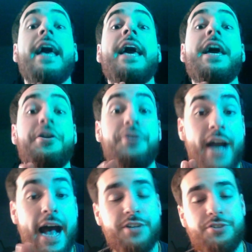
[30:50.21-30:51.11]

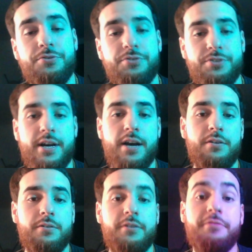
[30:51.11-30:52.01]
international
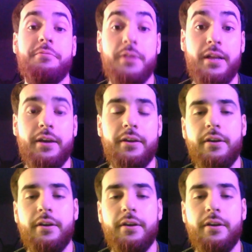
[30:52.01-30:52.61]
style of play.